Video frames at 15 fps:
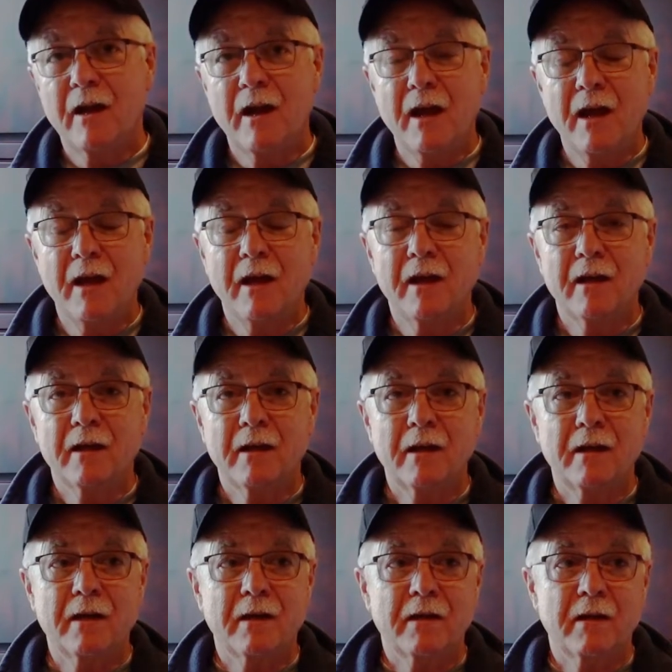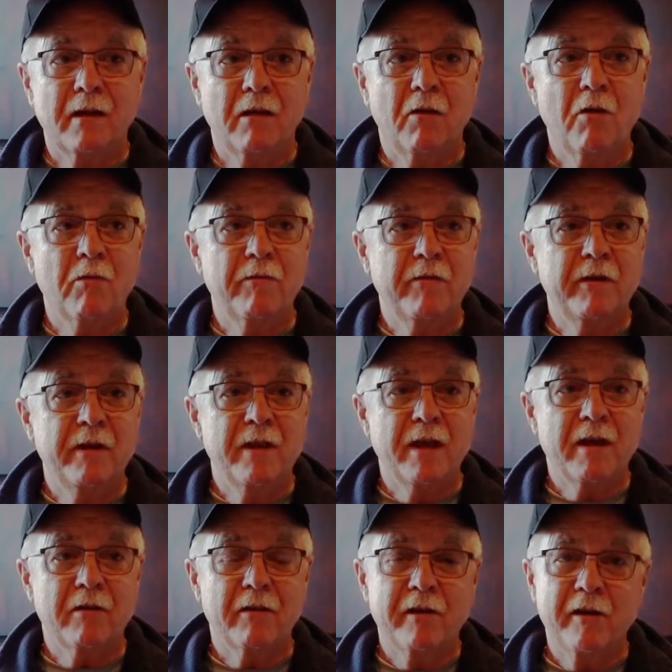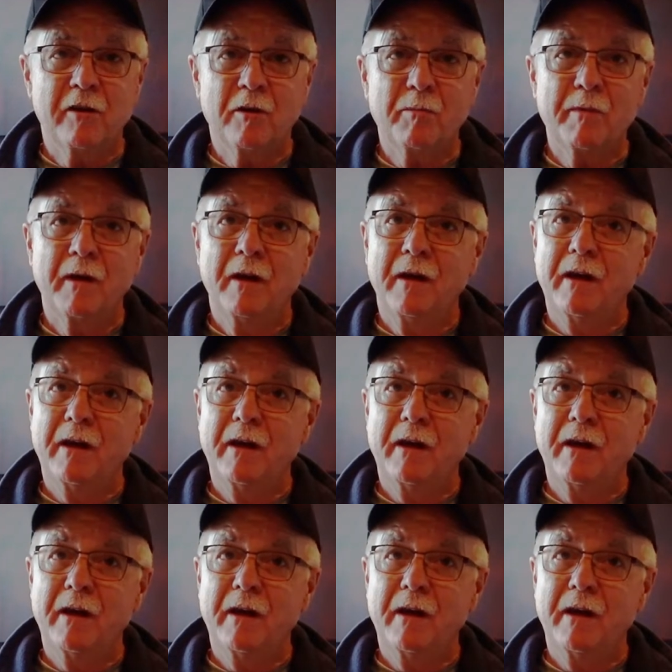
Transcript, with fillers: and hopefully that'll help.